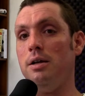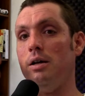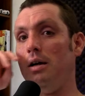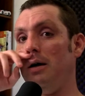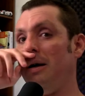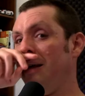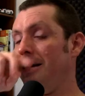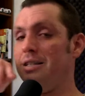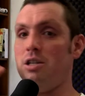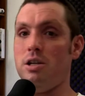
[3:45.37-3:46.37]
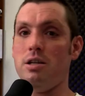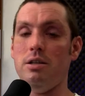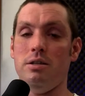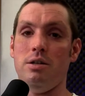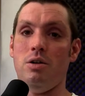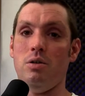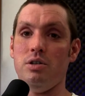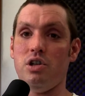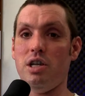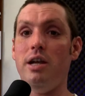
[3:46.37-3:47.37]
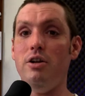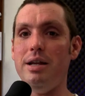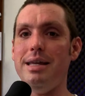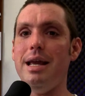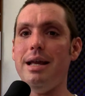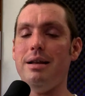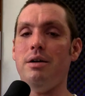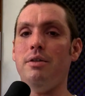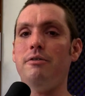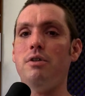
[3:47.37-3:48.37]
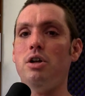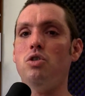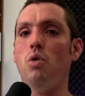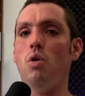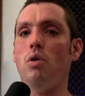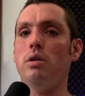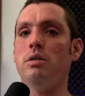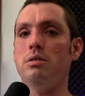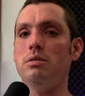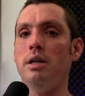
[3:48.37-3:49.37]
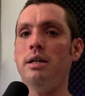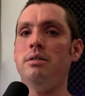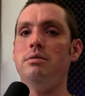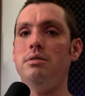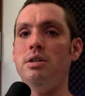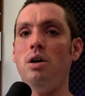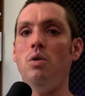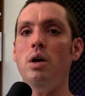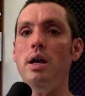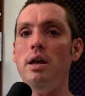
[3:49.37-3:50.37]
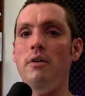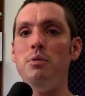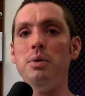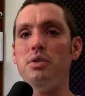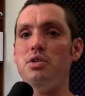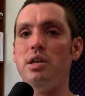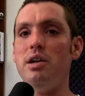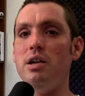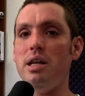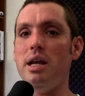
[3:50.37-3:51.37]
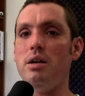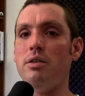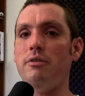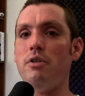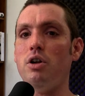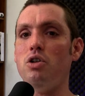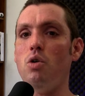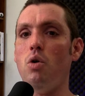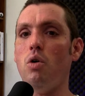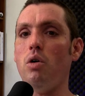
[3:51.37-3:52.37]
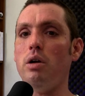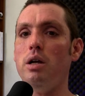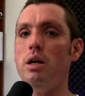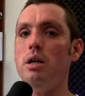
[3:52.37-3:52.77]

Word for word: uh, and a you know a security gate on the front door, and and you know if you put the security gate on the front door,